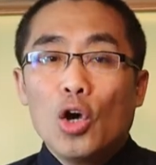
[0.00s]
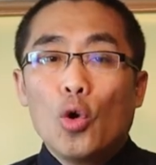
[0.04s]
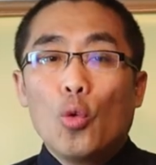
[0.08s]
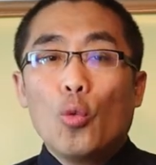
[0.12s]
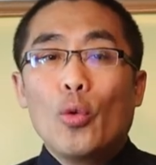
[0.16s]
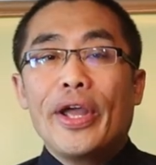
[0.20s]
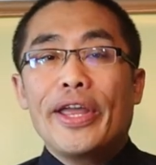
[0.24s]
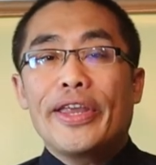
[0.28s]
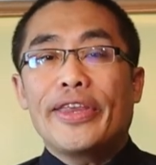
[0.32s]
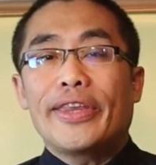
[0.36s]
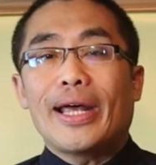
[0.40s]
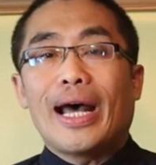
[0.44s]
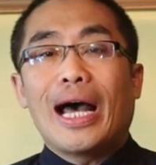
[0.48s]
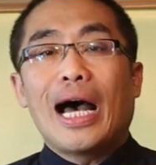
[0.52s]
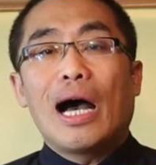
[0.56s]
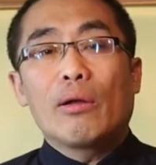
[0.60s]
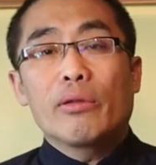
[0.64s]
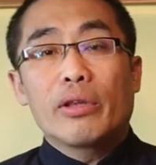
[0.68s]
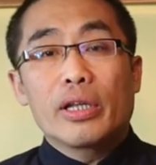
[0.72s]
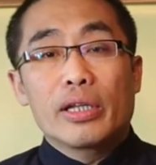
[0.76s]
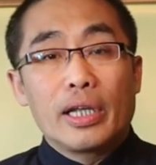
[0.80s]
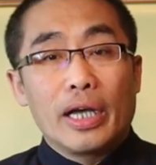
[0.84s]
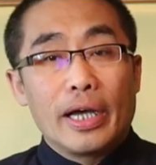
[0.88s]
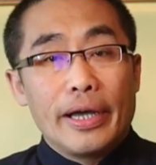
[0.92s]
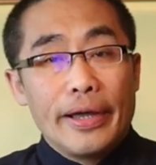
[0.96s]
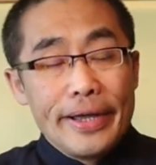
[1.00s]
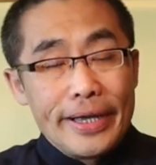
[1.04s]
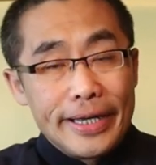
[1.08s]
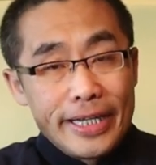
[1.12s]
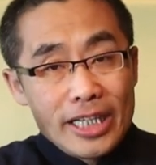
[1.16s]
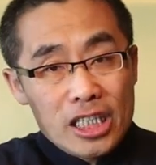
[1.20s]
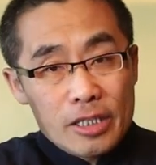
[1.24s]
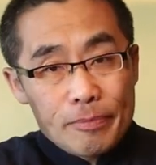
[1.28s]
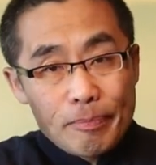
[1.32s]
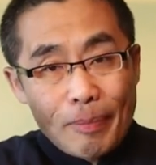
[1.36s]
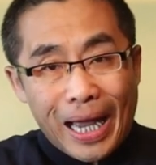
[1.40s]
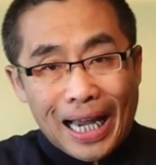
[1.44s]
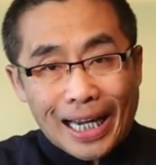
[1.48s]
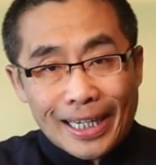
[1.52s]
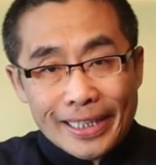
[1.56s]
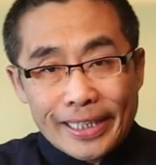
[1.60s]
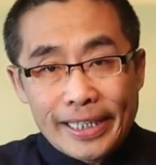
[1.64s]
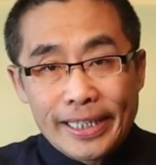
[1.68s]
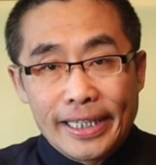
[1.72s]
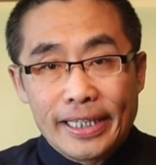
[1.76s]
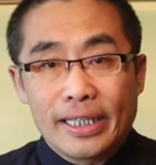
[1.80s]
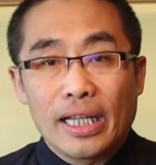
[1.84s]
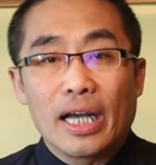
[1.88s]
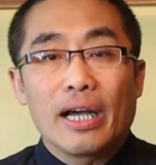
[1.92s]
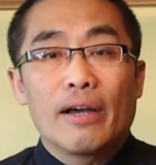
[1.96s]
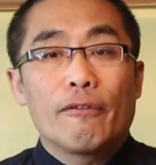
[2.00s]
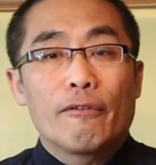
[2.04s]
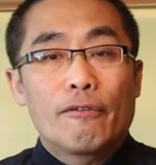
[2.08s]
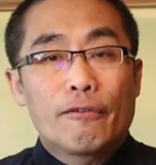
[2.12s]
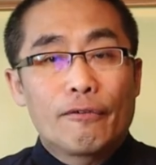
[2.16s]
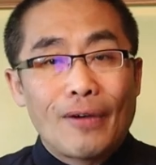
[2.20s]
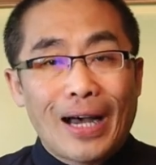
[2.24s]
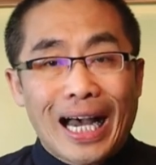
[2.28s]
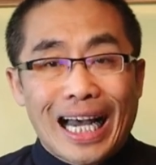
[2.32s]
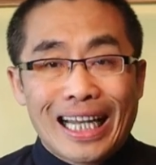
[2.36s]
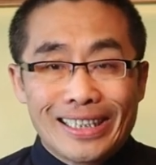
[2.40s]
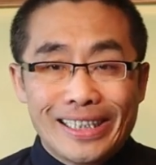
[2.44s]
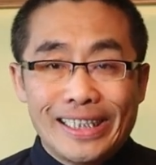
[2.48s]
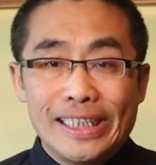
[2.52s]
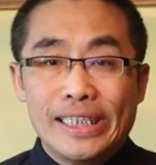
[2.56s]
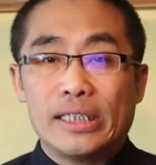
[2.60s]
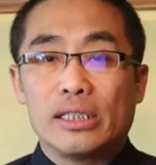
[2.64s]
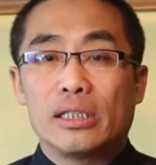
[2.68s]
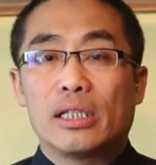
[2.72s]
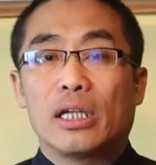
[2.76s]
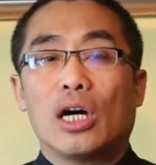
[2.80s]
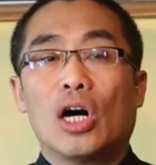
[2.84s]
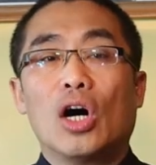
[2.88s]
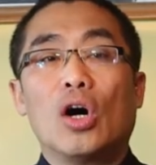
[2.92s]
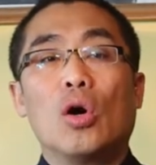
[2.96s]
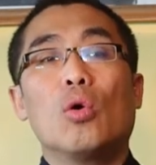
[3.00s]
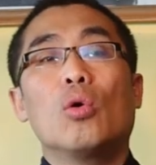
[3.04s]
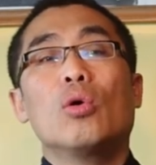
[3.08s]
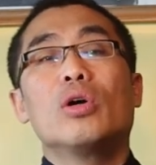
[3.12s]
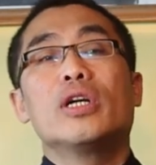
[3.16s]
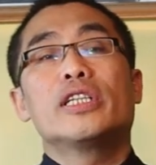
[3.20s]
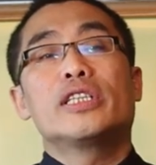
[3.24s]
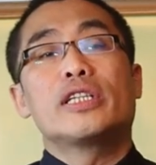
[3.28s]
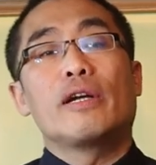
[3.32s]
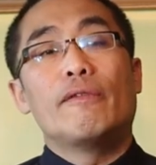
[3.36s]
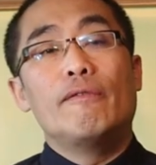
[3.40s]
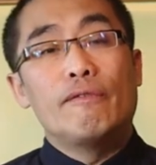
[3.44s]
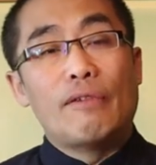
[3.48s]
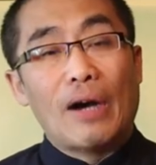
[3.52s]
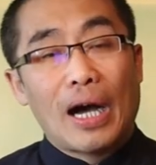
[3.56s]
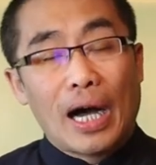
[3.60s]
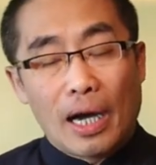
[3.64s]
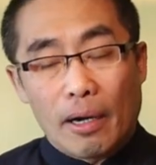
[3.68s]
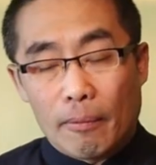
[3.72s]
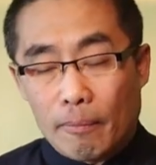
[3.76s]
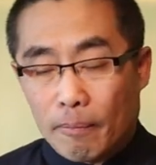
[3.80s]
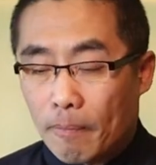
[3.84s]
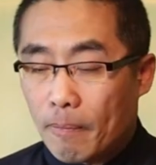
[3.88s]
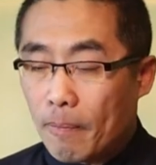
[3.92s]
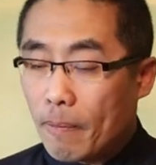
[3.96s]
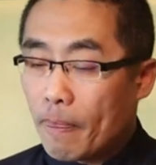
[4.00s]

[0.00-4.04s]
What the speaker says: without the expected fa jin or shenfa,